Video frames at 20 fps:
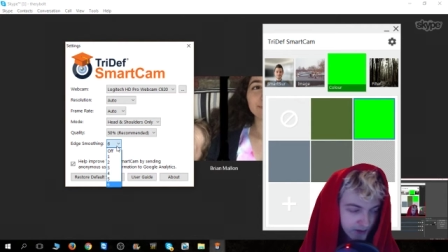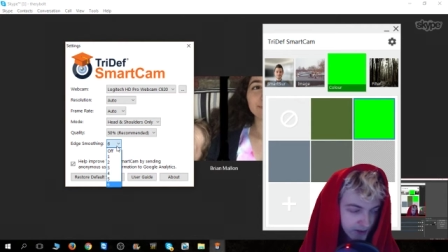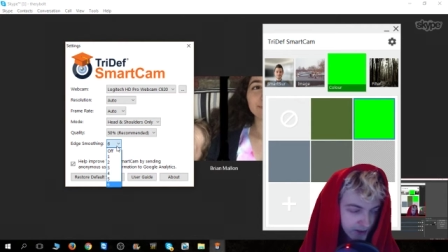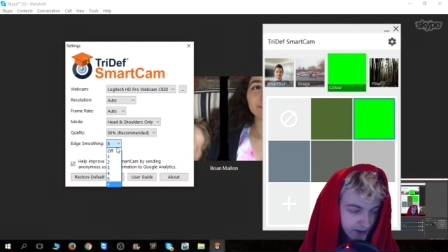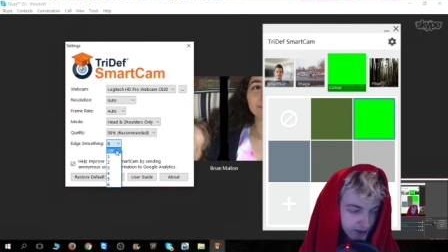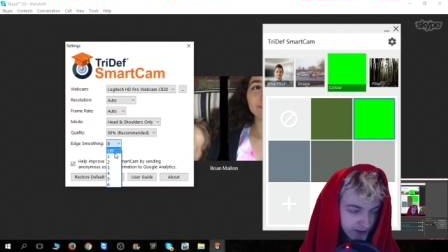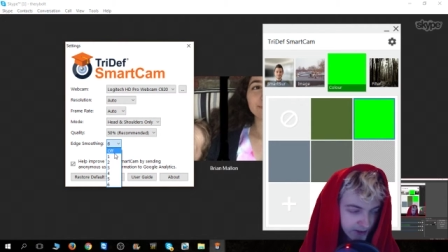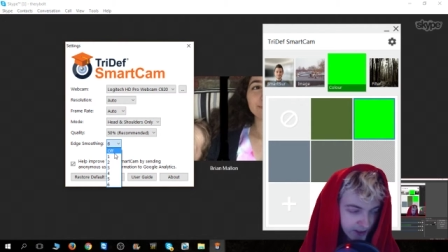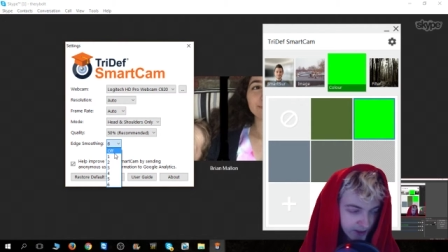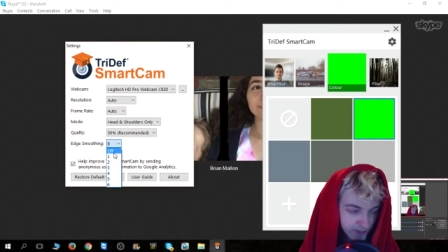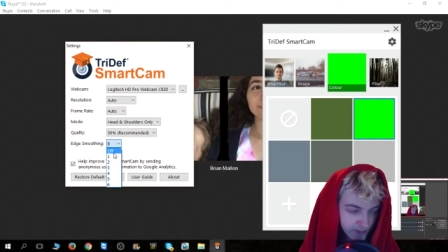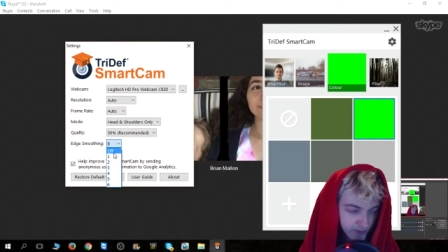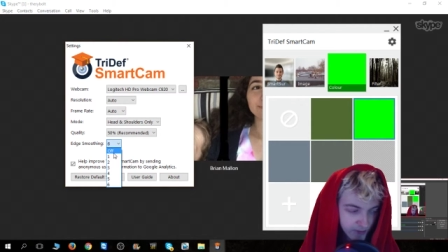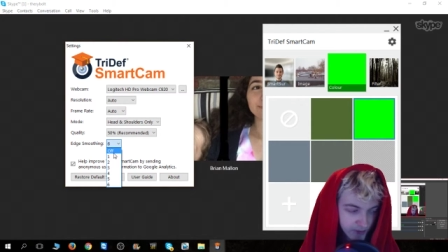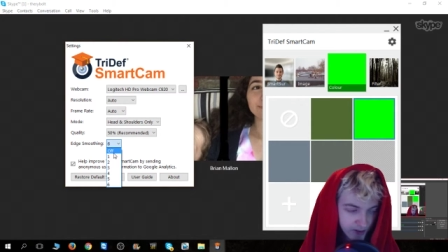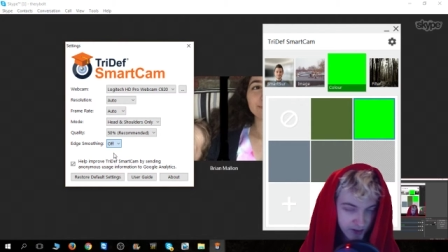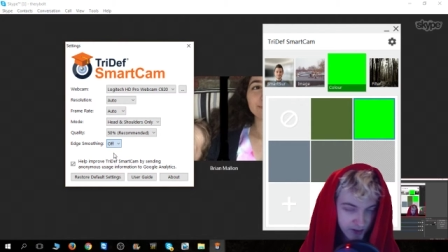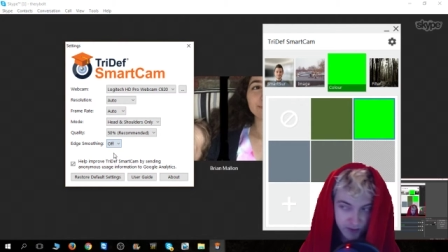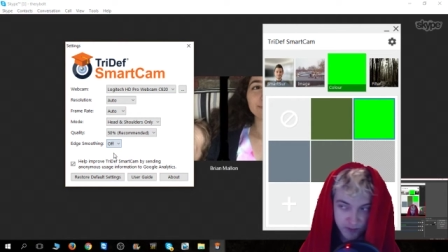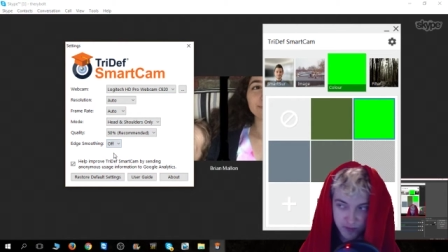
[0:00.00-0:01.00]
at that
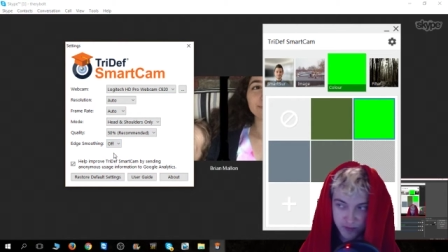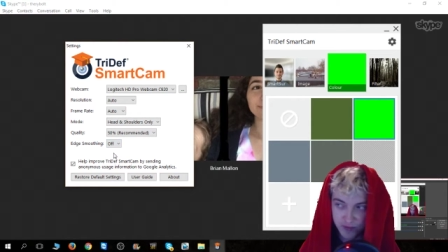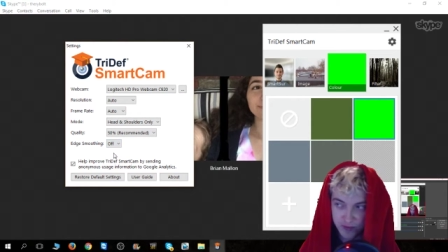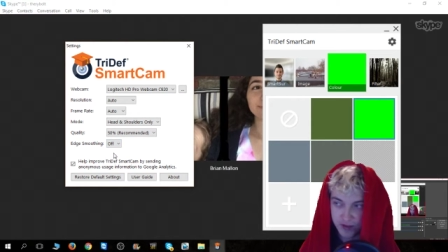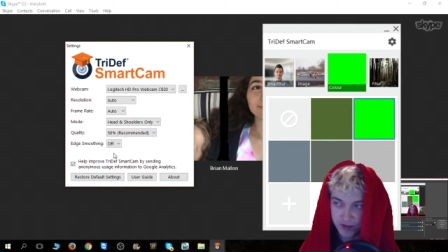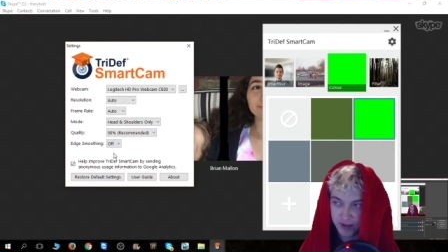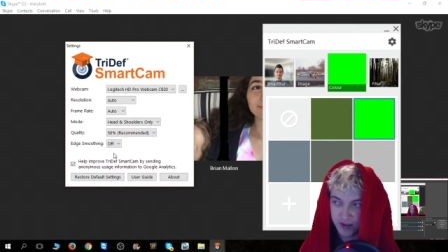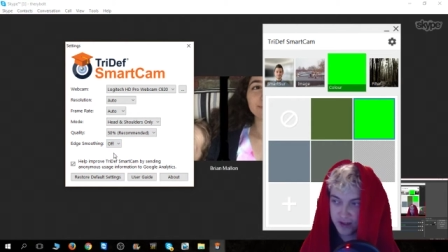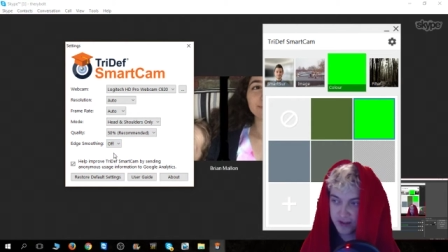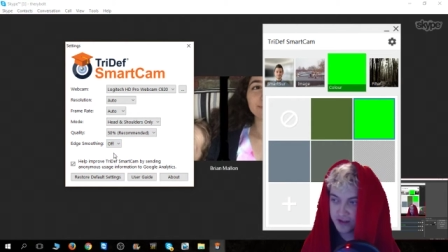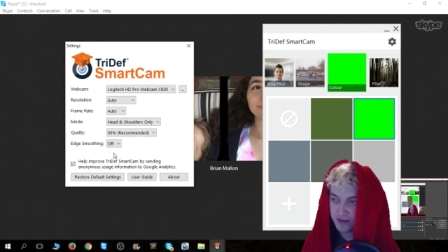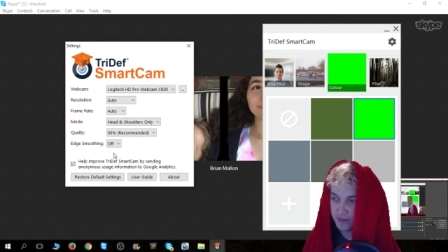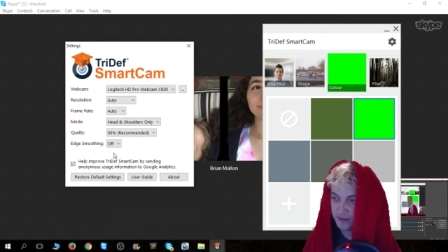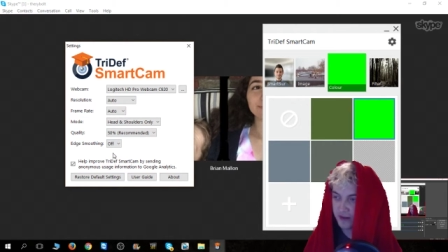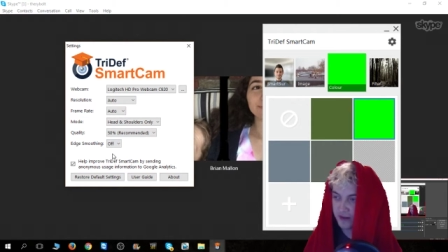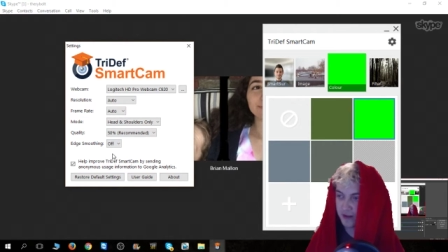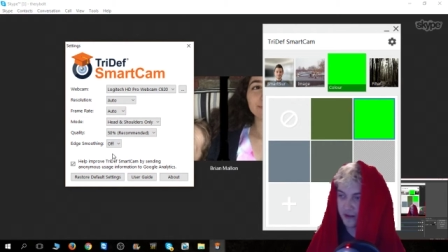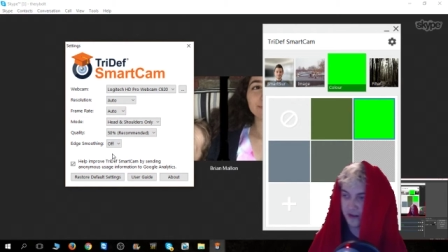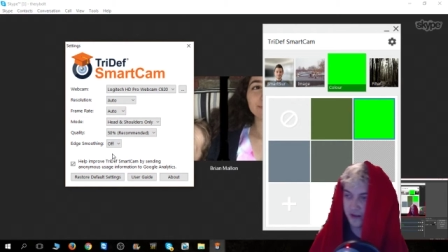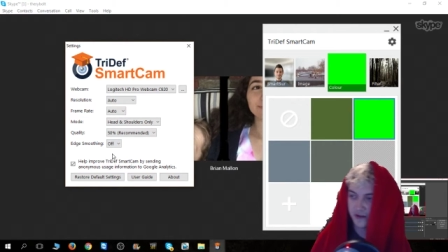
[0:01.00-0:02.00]
point. What if I turn edge
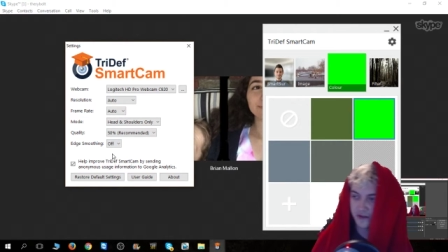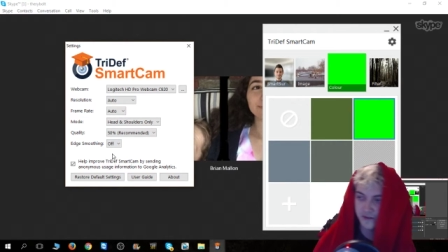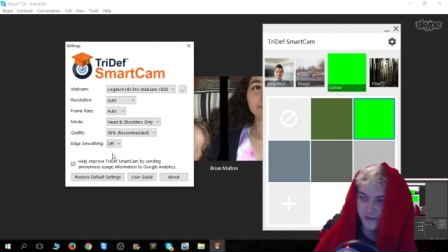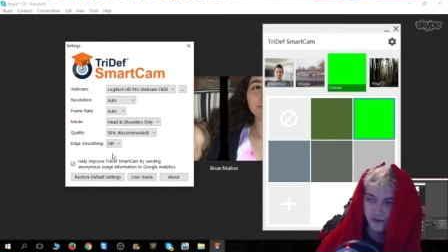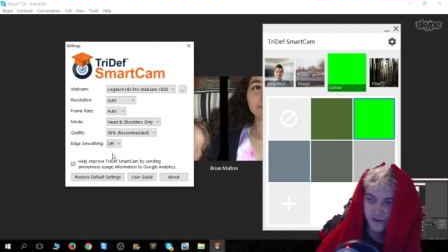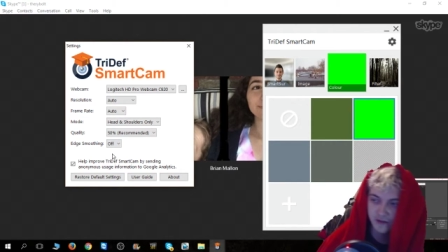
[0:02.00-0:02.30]
smoothing off?